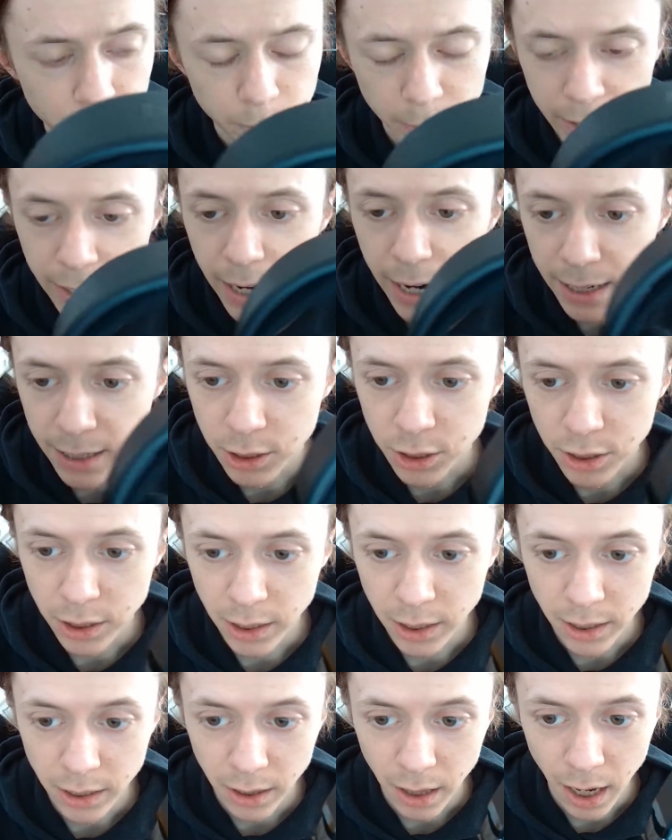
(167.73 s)
but I
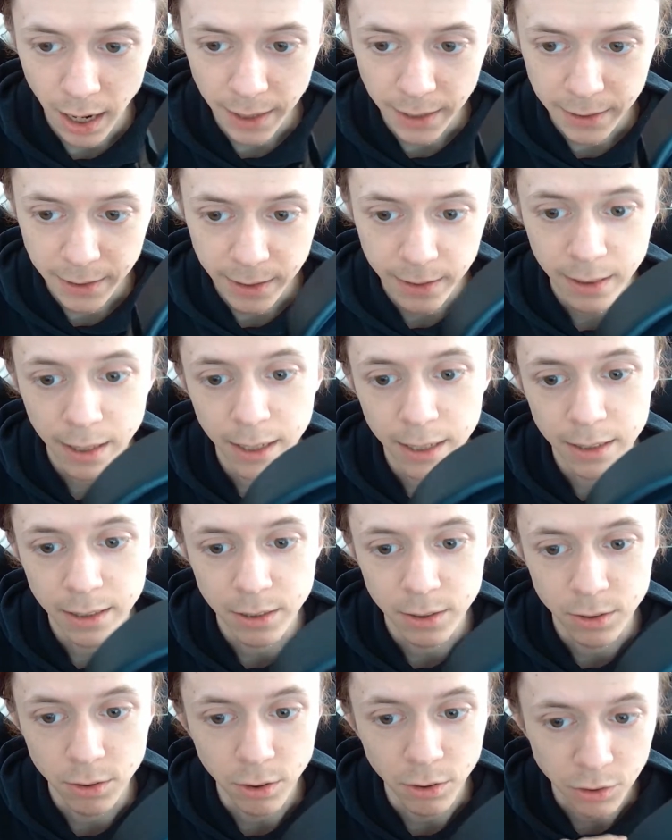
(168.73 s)
actually like that. Like
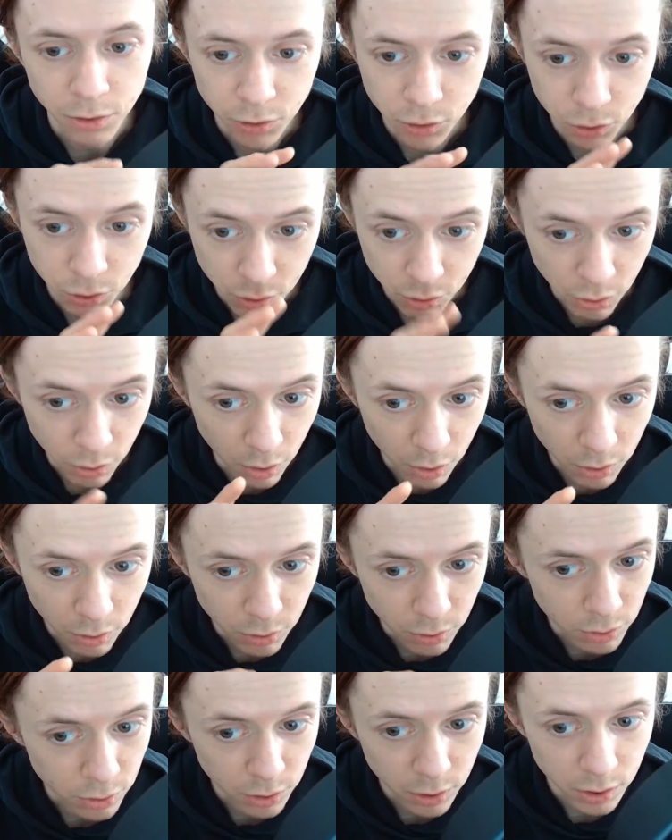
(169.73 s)
it's not strong
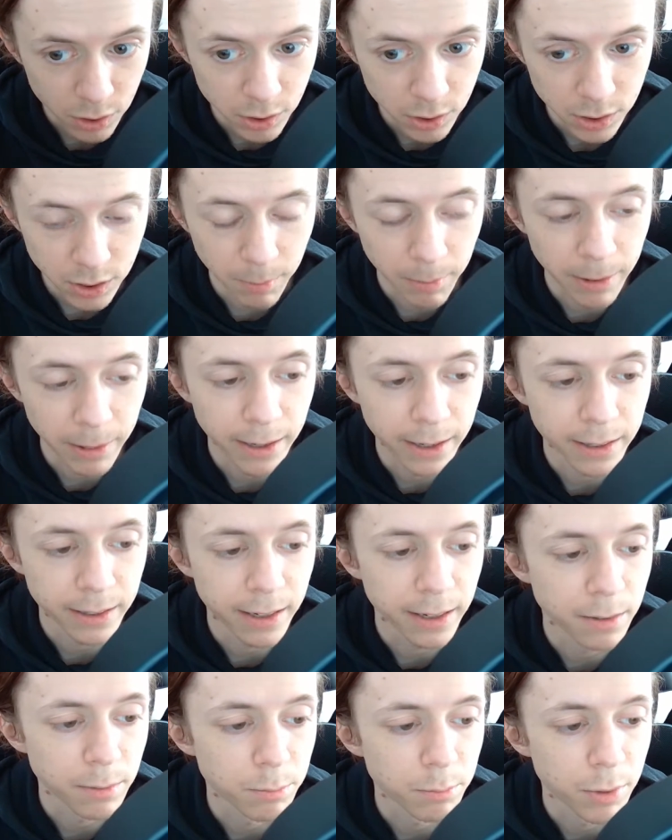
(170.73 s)
or something like
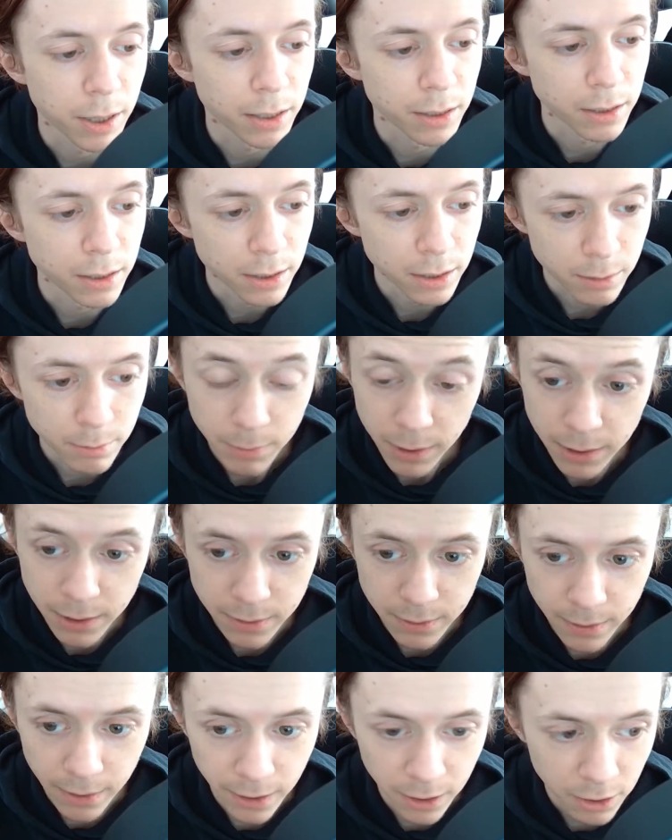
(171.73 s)
that, but
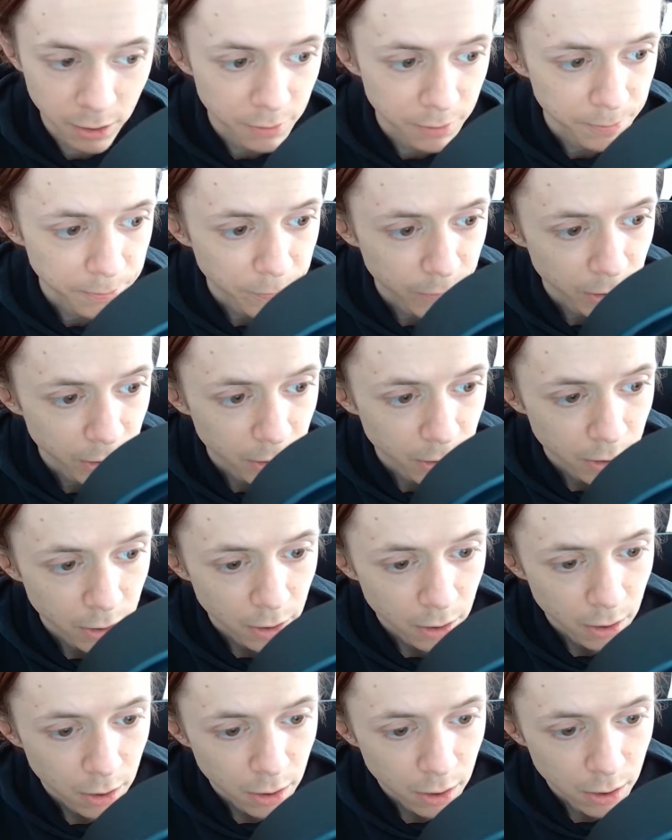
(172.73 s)
it's there.
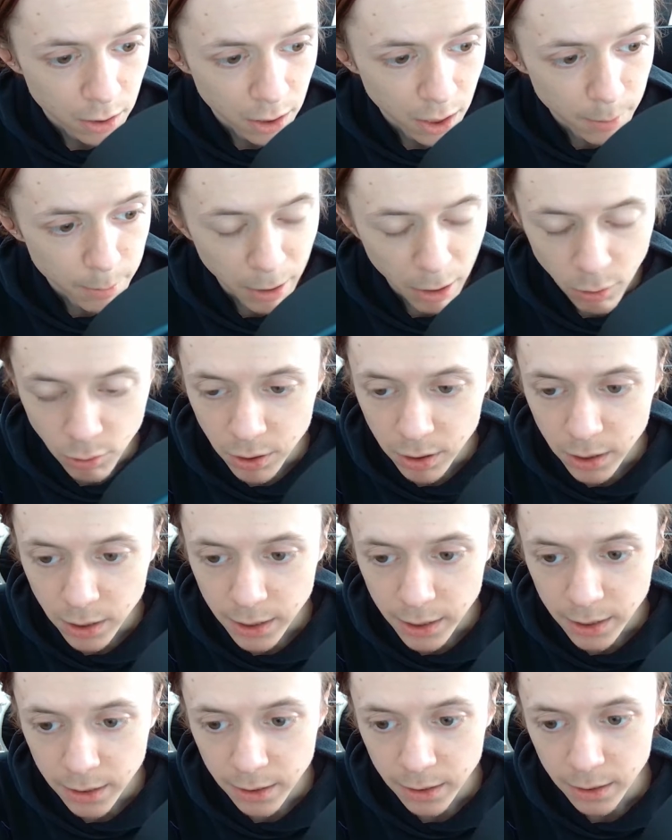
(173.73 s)
Apparently,
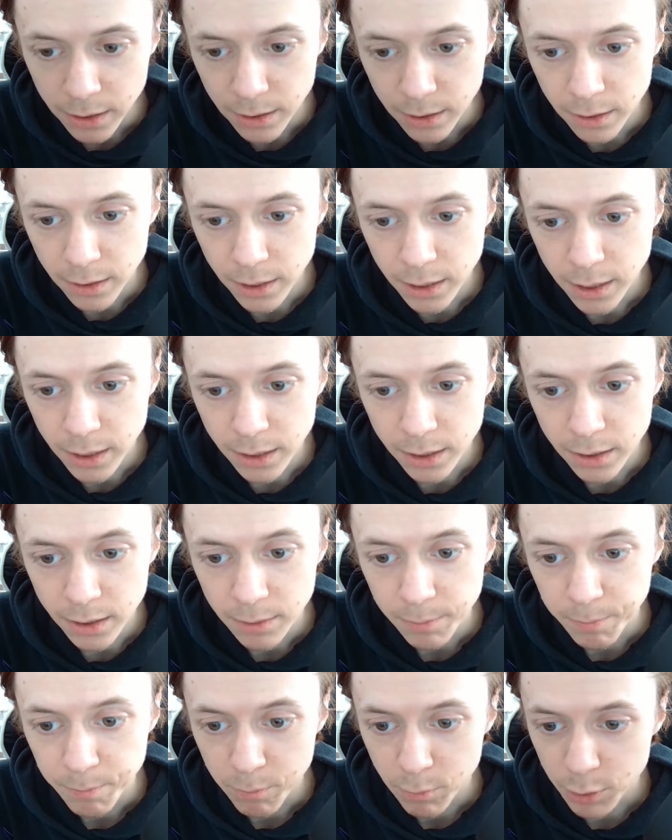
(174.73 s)
the
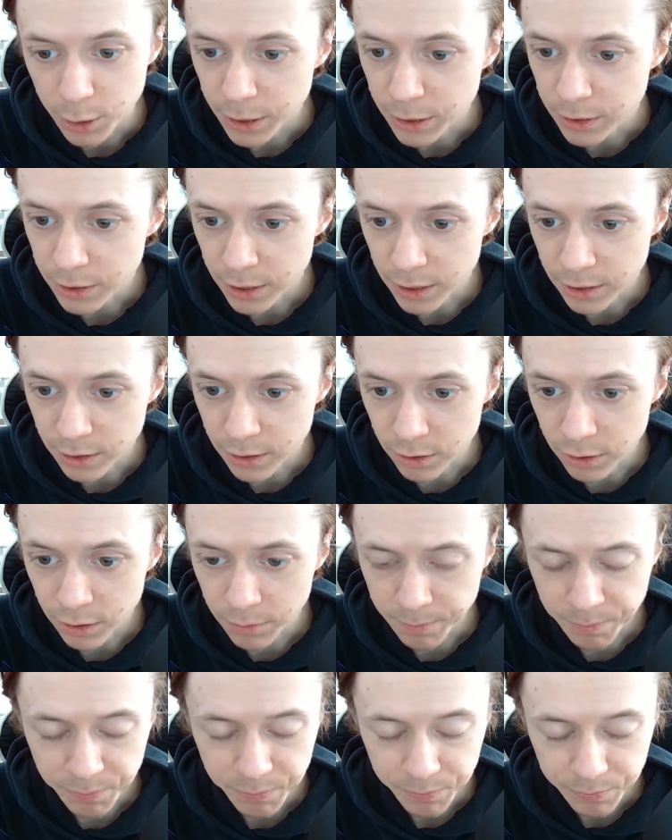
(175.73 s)
predecessor,
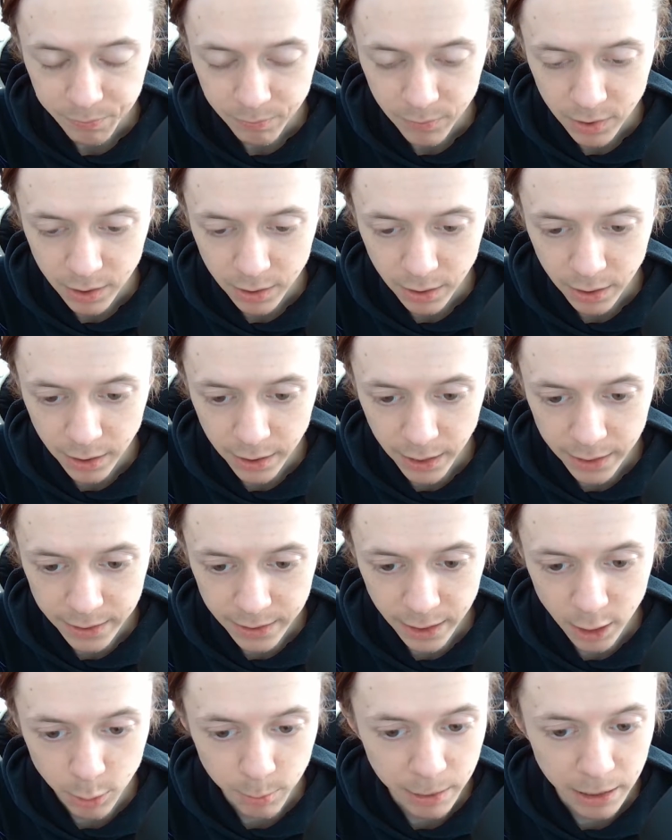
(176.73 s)
the
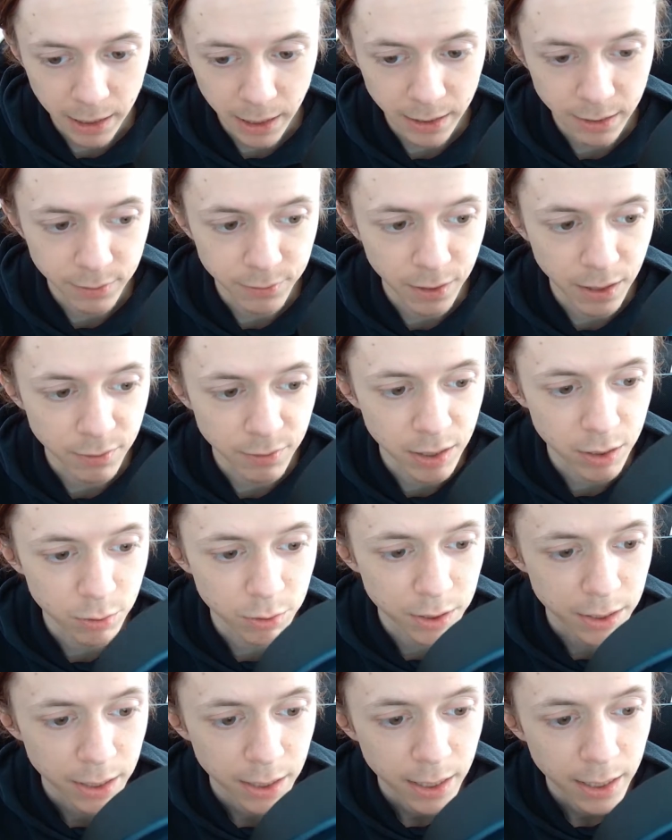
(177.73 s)
SHP
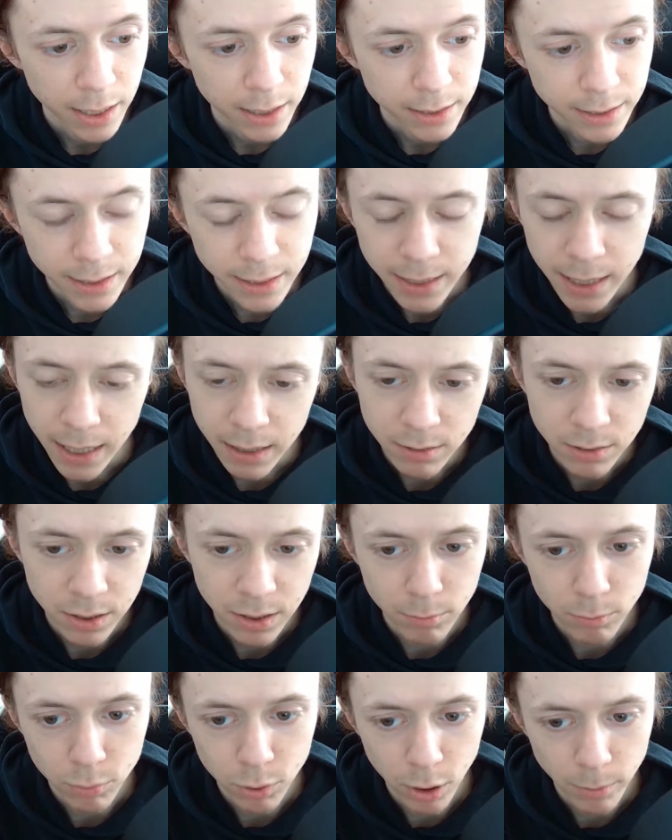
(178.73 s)
9500, did have
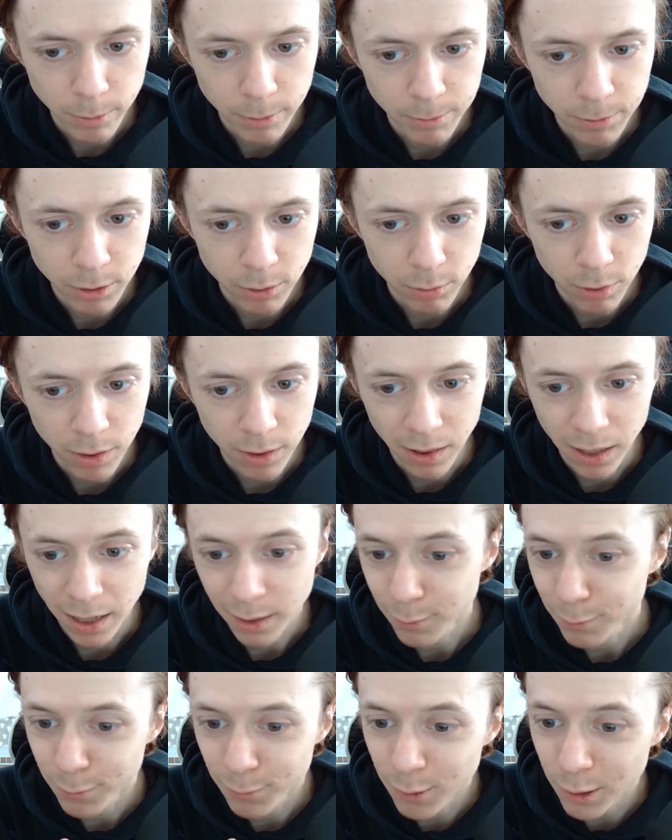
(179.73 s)
some problems with
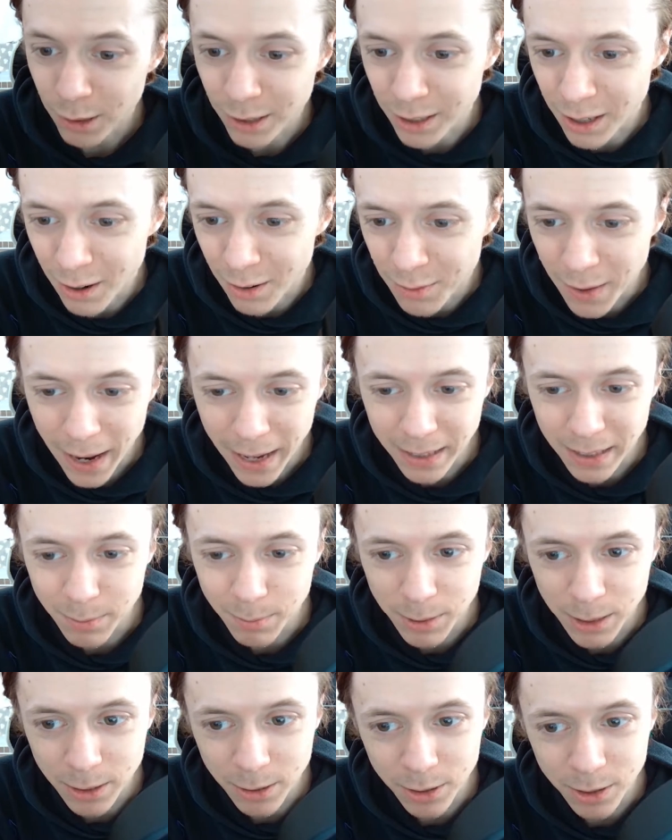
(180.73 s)
like falling off heads
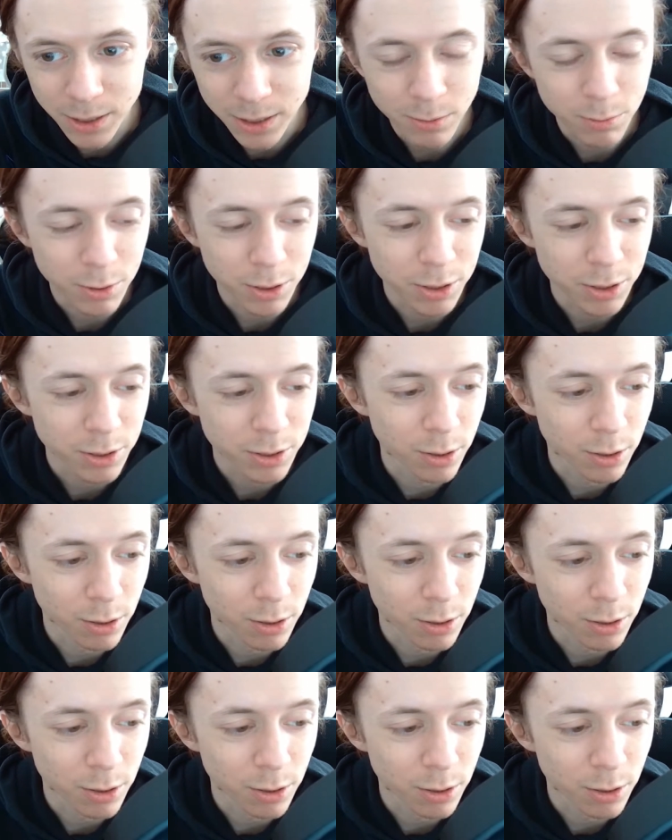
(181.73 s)
because it was so